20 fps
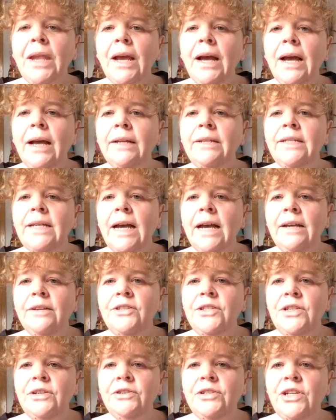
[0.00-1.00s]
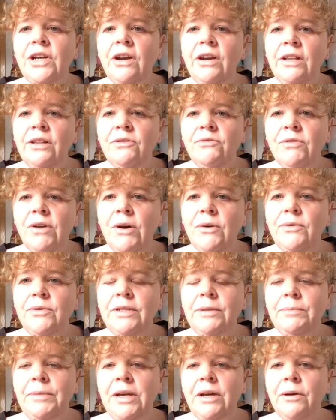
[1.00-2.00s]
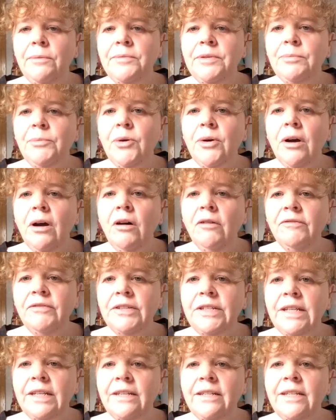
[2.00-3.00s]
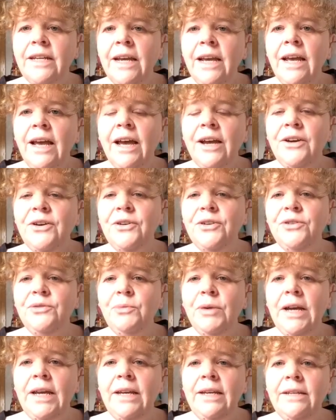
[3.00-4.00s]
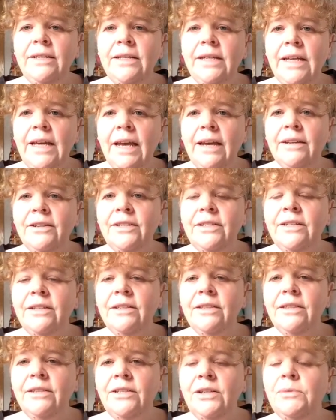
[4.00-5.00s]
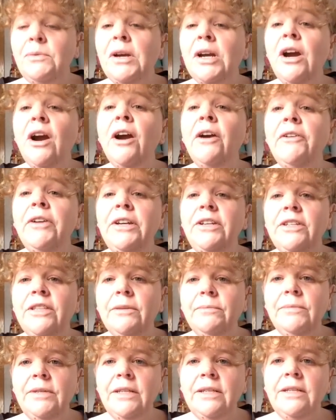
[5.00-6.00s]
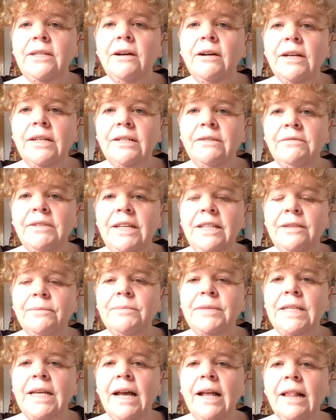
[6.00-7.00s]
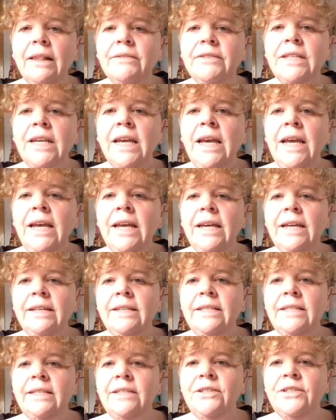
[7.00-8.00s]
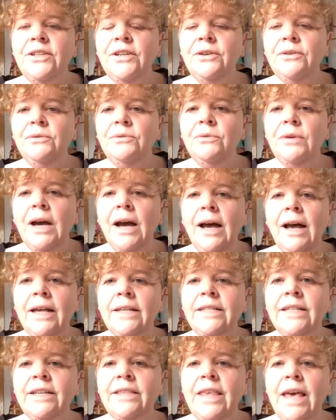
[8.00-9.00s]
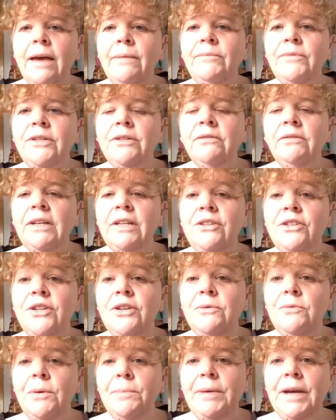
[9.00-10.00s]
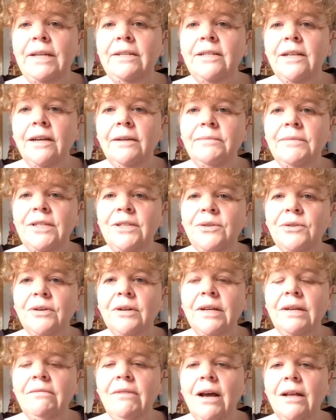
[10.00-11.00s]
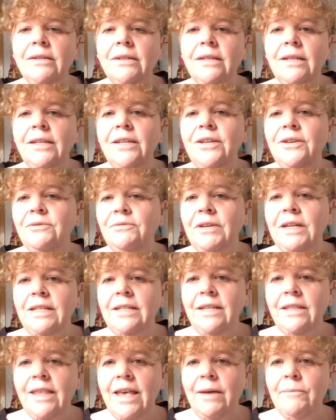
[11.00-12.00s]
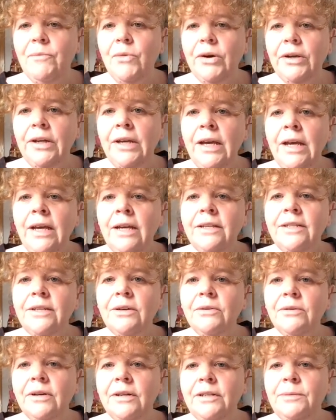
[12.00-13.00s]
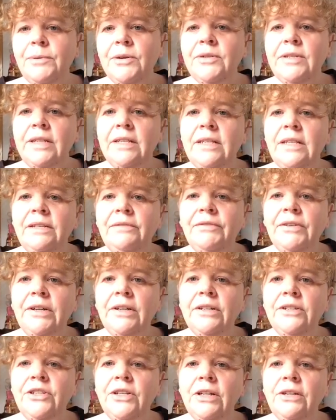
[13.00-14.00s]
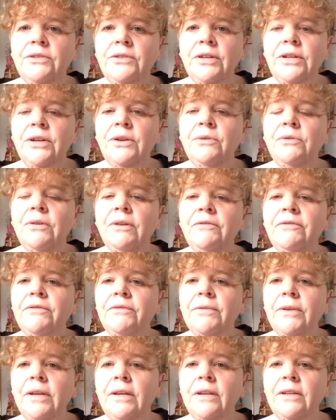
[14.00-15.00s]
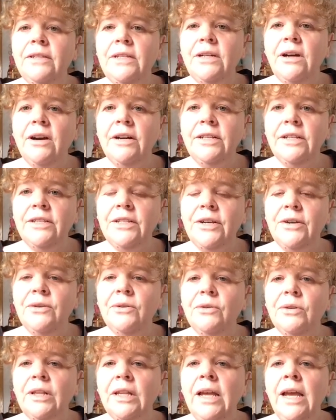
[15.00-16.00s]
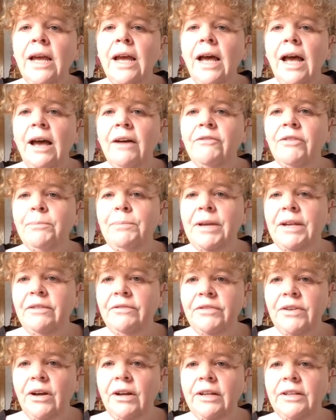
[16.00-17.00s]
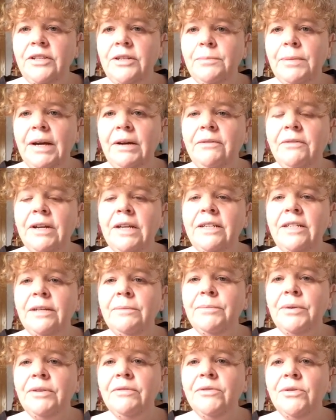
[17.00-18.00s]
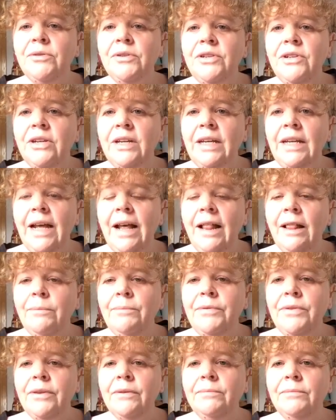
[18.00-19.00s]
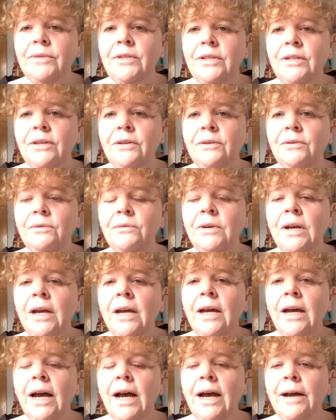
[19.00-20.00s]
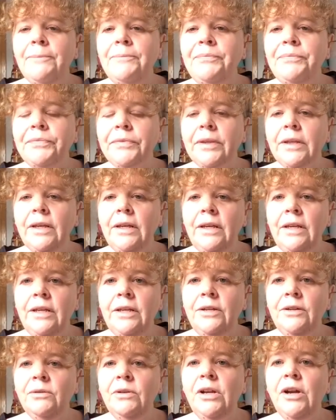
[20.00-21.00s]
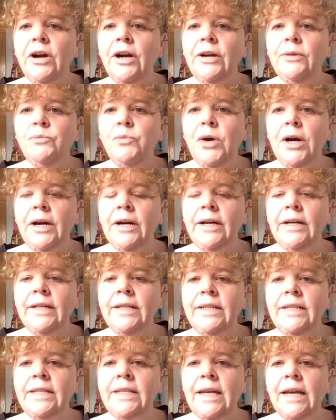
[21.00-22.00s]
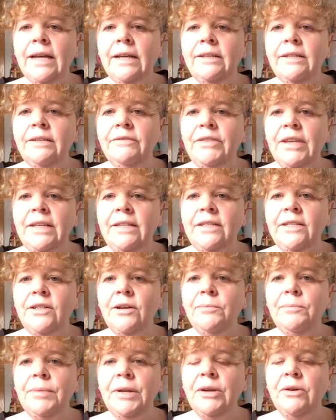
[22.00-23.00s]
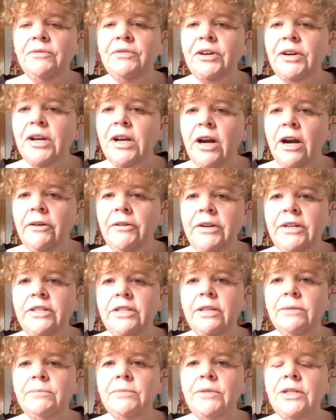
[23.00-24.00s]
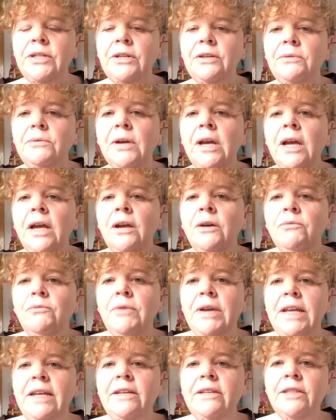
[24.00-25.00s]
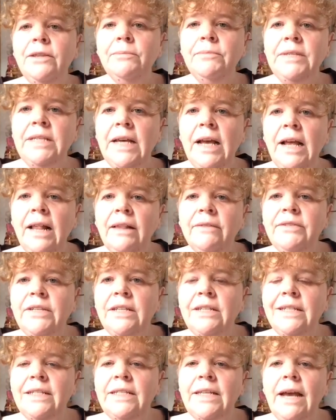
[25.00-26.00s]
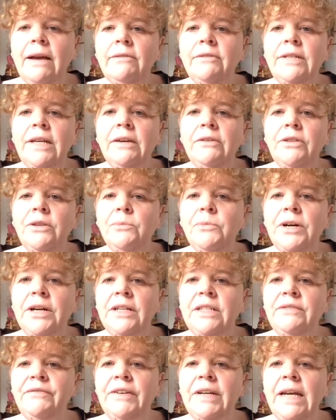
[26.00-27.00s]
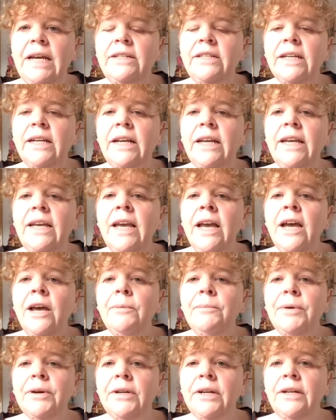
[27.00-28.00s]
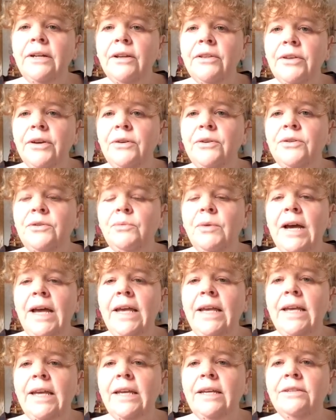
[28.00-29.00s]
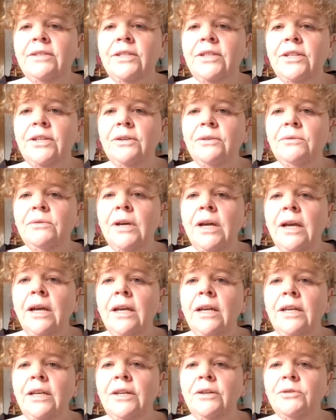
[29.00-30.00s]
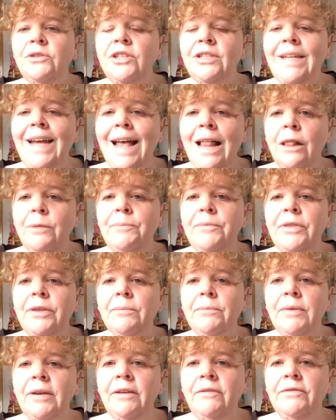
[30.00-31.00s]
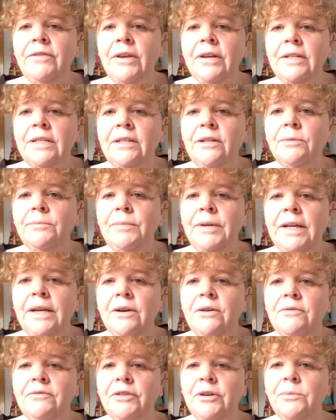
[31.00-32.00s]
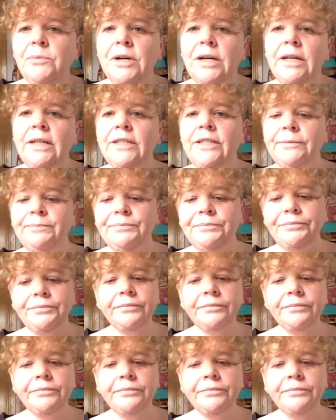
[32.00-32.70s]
And as your child grows and becomes more confident, a good way to encourage them to start to read themselves is to ask them to read you a bedtime story rather than you reading them one. So I suppose this is for children who have started school, have a bit of knowledge about reading, but of course you can help them to learn words, and if they stumble over, encourage them to read themselves and to sound out the words phonetically. But another good way is to just help them if they're stumbling over a word.